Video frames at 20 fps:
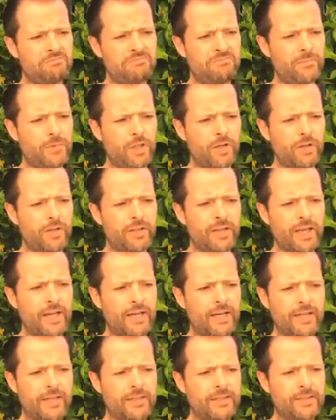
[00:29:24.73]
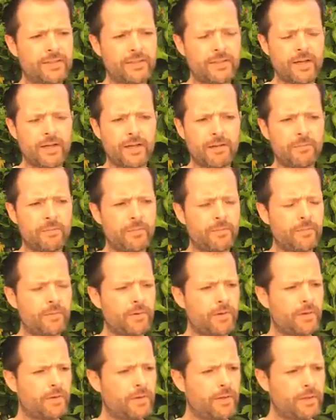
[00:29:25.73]
look at that as
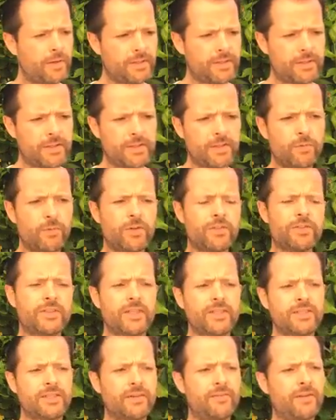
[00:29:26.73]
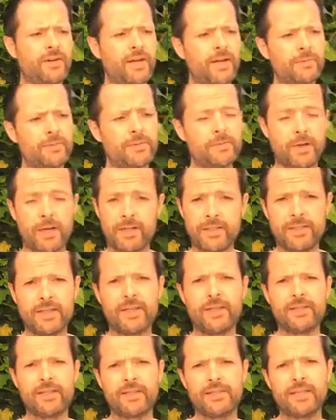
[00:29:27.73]
this is the worst thing's ever happened. I did
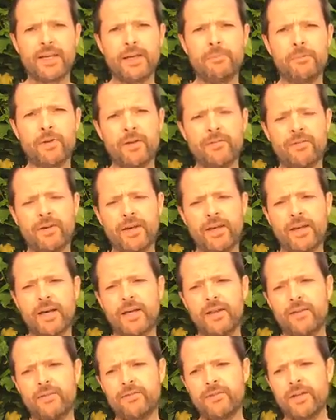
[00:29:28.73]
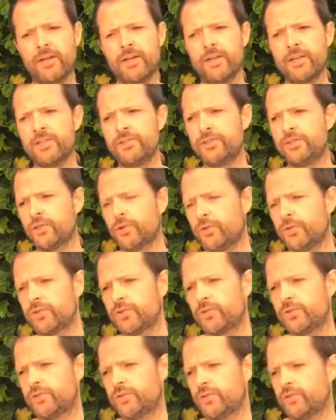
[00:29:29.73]
at the time, but if I had have
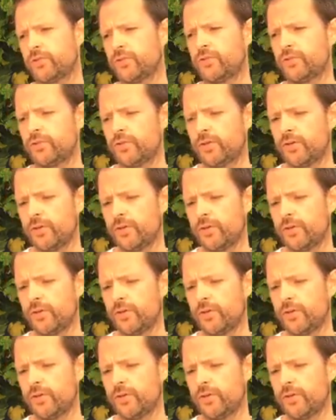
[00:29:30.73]
chosen to